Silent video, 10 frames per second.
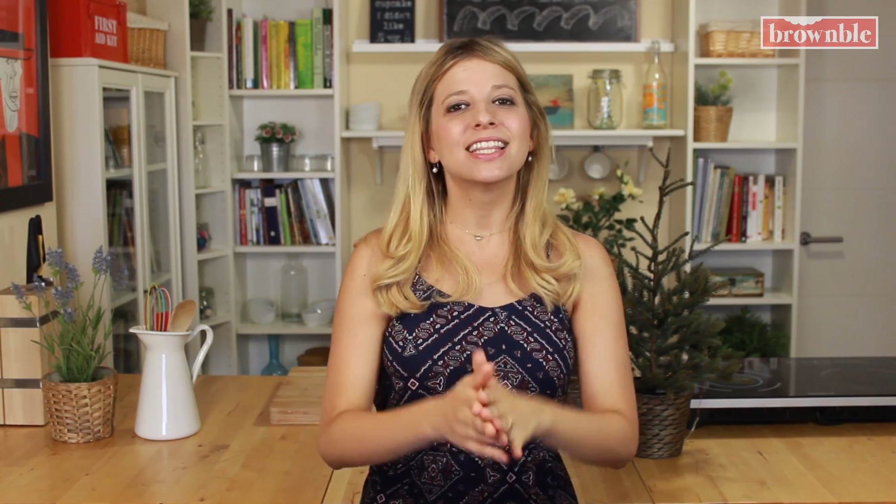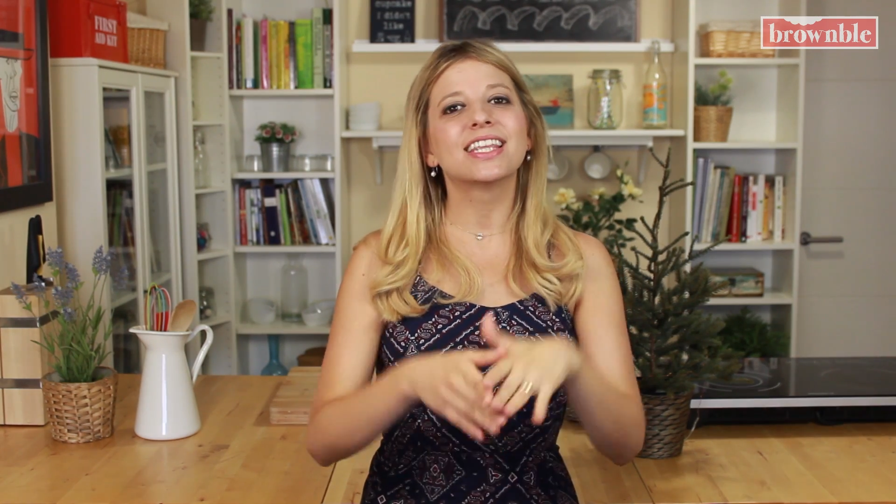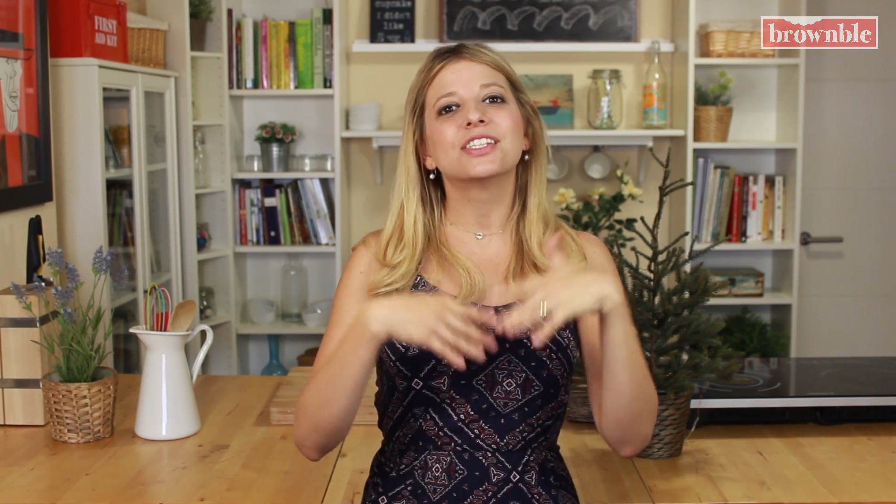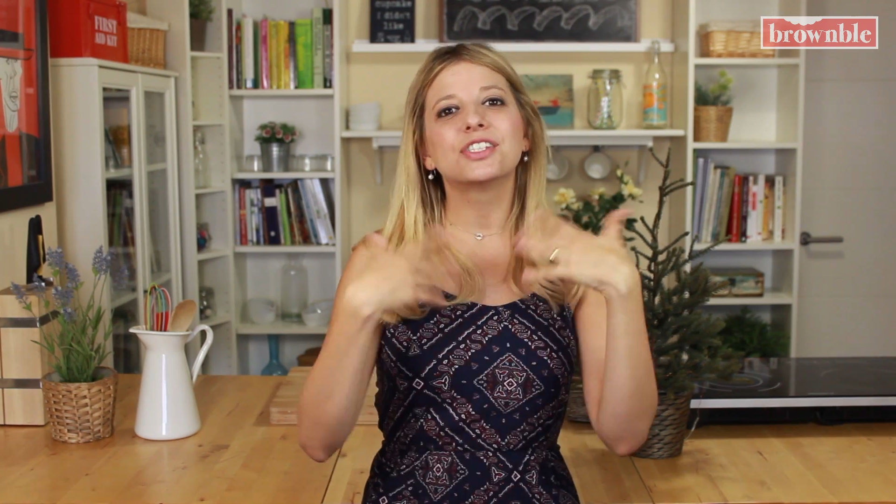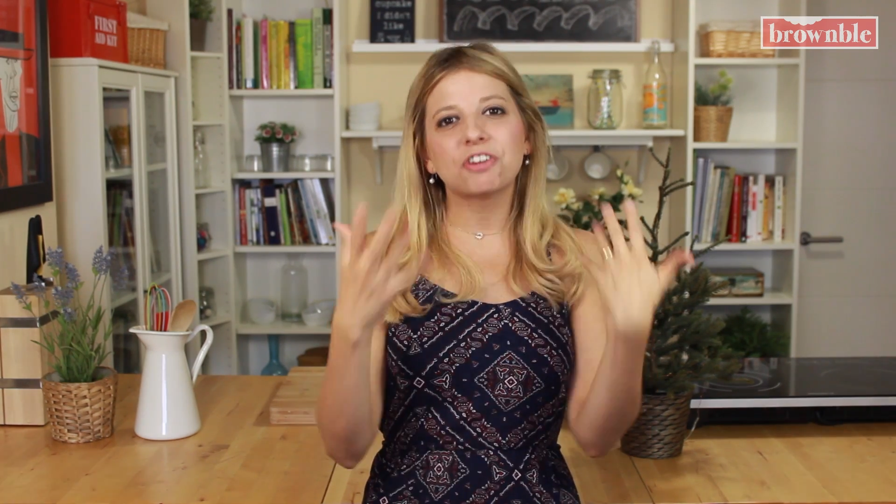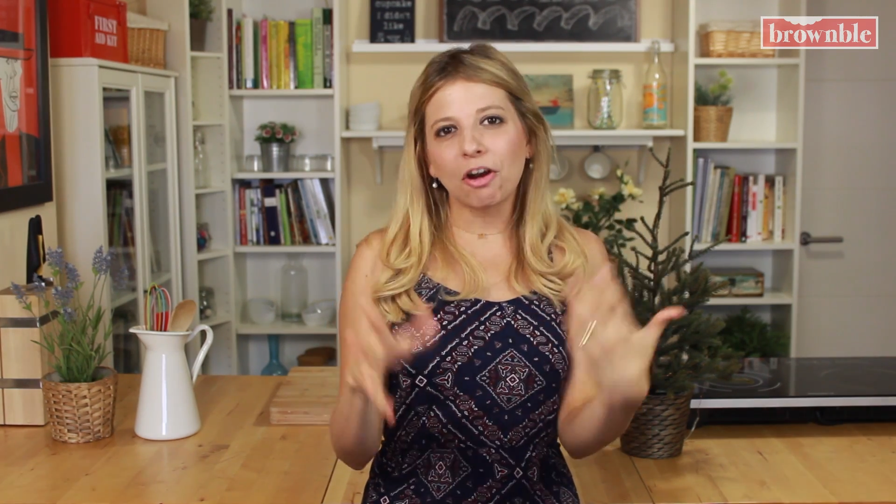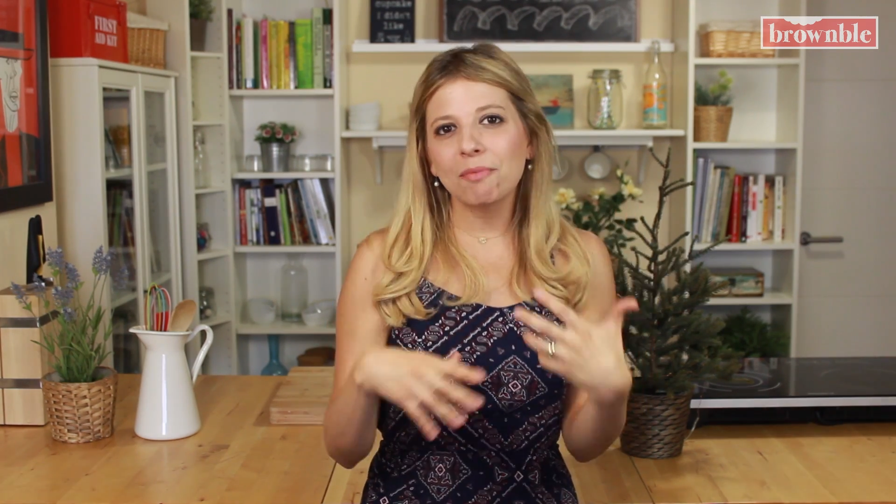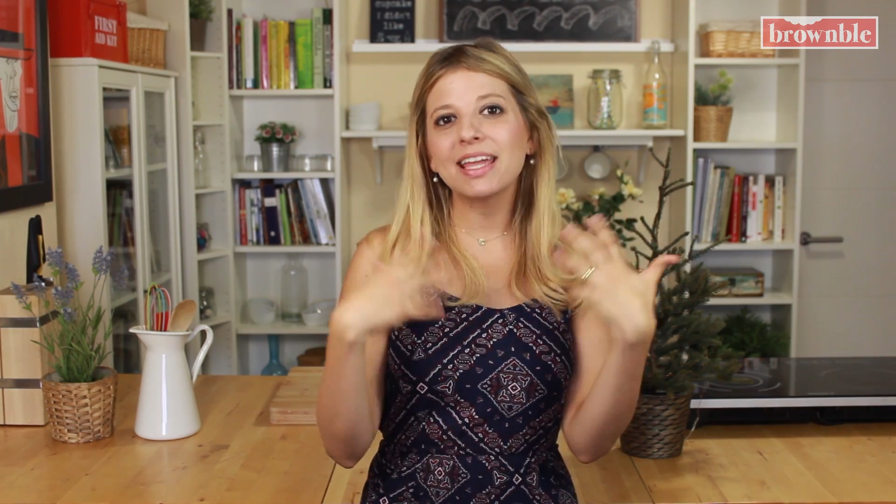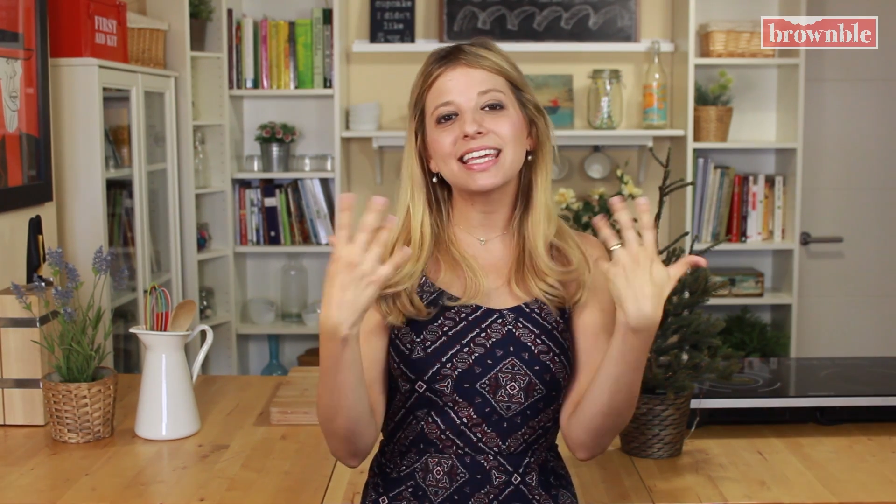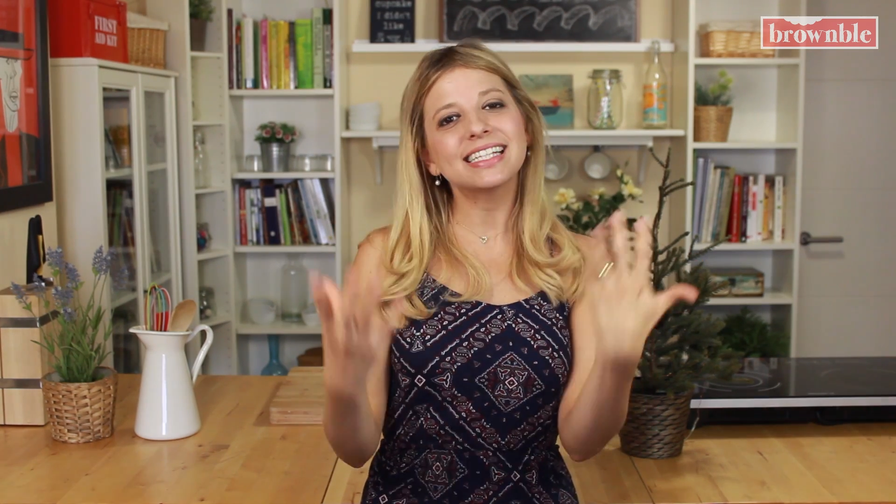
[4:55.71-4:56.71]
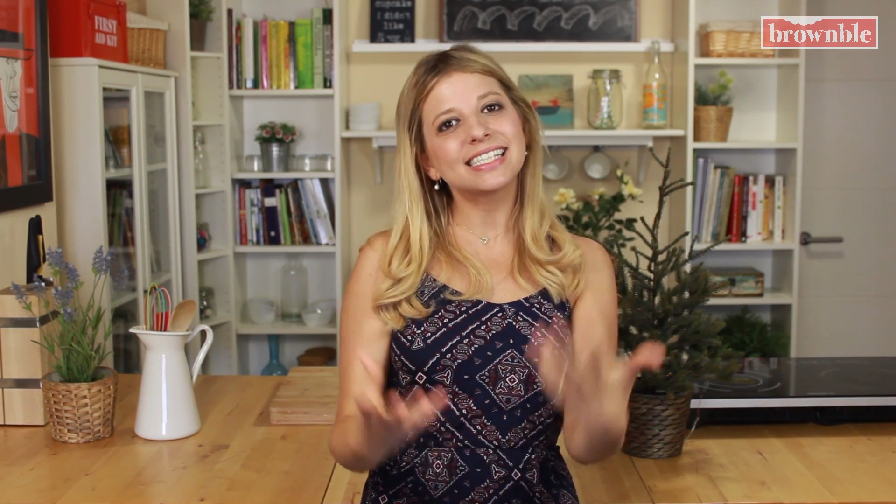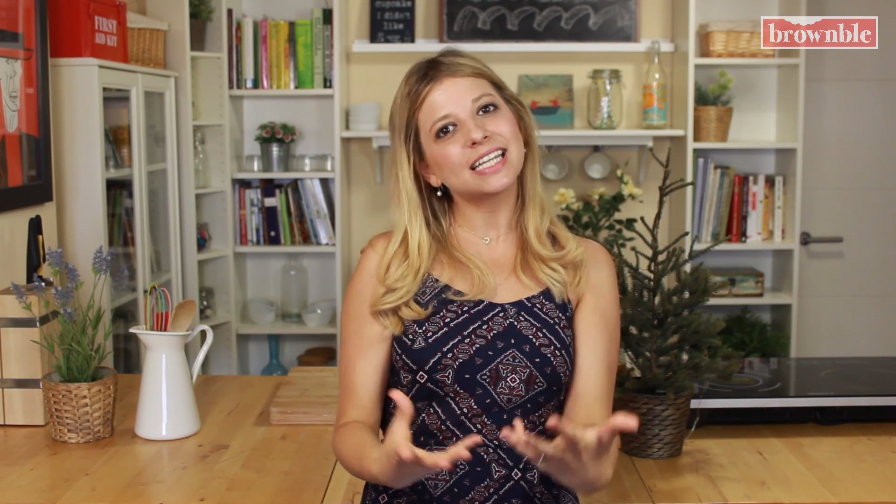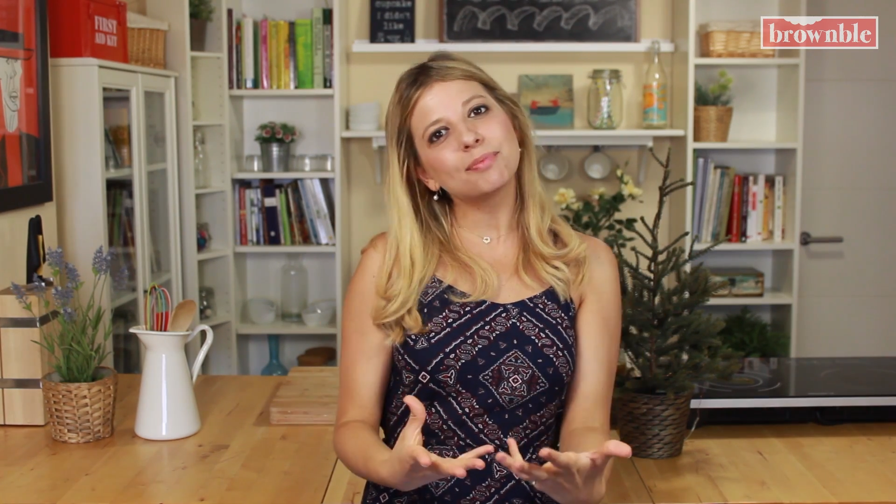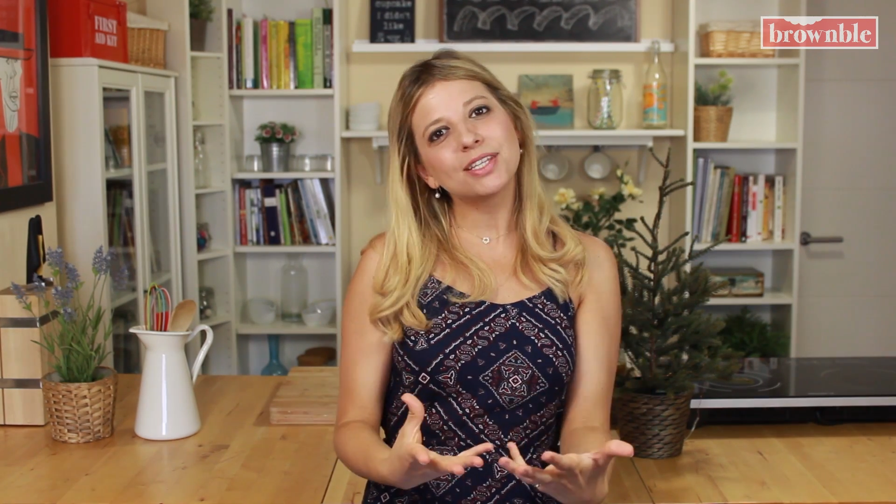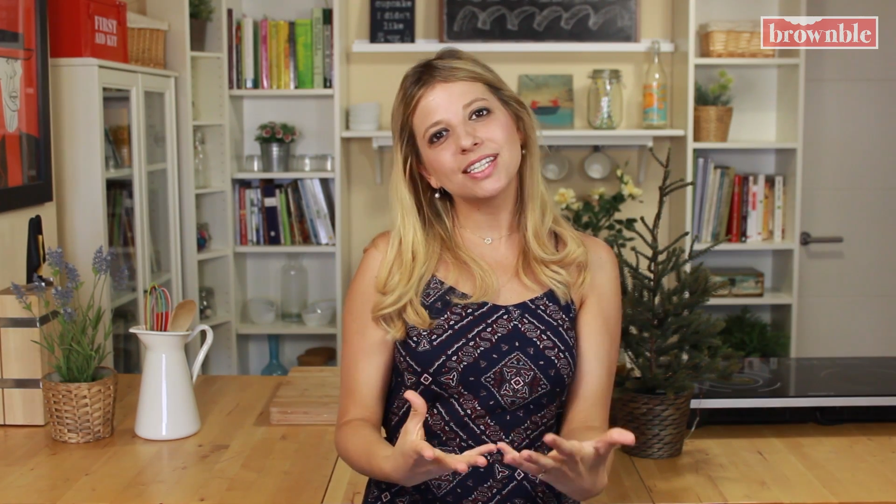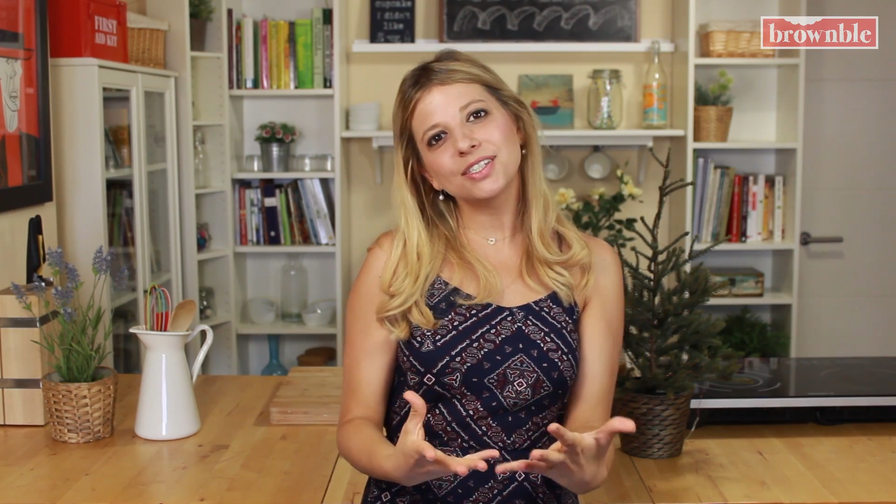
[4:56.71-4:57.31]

then start making steps in